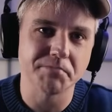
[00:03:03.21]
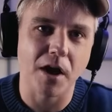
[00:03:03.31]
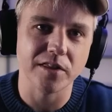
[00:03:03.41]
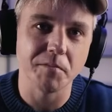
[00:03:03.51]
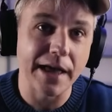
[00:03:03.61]
is
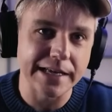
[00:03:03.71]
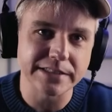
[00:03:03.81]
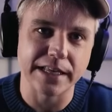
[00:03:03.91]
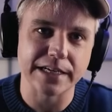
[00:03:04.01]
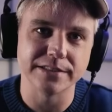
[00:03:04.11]
probably the
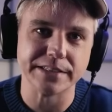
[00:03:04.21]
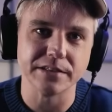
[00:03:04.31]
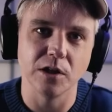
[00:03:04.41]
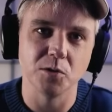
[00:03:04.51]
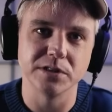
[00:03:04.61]
best, like because
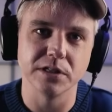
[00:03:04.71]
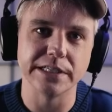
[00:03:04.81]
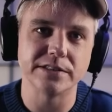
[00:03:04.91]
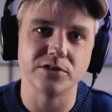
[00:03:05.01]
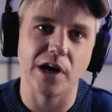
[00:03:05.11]
it loads the
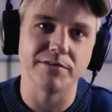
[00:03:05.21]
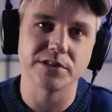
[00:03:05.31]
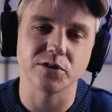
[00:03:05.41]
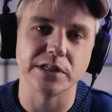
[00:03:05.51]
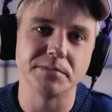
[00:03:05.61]
least
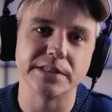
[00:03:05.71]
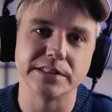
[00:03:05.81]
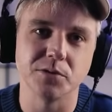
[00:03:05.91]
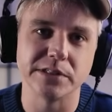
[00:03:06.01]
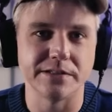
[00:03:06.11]
JavaScript,
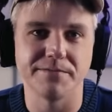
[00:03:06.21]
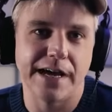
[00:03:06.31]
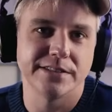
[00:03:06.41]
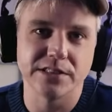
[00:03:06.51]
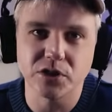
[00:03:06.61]
and so it's the
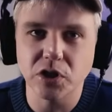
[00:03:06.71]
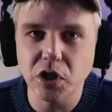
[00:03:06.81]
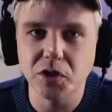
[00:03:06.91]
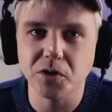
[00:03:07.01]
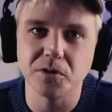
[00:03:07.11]
fastest to
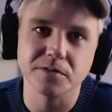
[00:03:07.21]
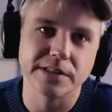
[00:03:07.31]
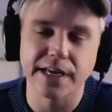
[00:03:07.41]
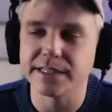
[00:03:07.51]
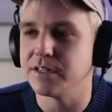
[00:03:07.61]
load,
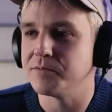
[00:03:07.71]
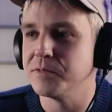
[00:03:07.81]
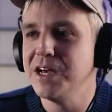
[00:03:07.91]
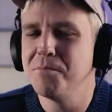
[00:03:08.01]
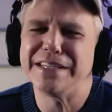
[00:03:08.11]
this kind of stuff.
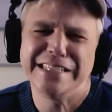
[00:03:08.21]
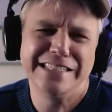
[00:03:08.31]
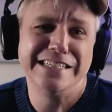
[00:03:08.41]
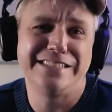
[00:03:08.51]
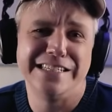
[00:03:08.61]
But
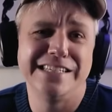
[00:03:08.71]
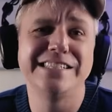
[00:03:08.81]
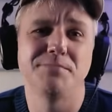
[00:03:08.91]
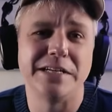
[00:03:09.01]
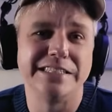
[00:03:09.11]
it
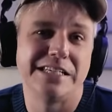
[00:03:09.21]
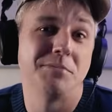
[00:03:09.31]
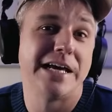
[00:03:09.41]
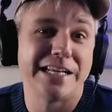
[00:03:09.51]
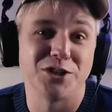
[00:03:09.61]
is a bit
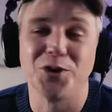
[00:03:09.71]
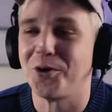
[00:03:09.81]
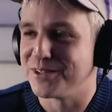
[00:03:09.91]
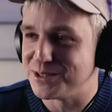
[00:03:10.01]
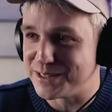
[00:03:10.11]
intimidating to
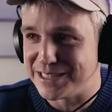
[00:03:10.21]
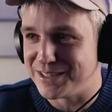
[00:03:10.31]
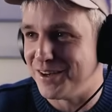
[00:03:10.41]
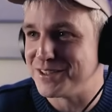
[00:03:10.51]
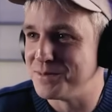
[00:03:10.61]
learn, so
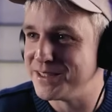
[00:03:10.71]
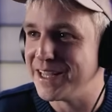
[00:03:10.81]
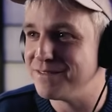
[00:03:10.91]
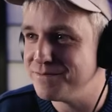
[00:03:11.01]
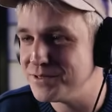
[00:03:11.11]
it's awesome that
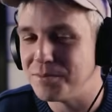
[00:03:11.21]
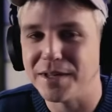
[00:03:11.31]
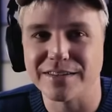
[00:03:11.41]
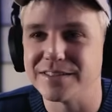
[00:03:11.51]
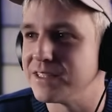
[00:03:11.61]
they have
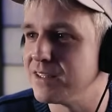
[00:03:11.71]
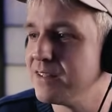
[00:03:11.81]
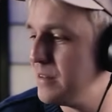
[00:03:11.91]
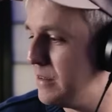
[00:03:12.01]
something like this here.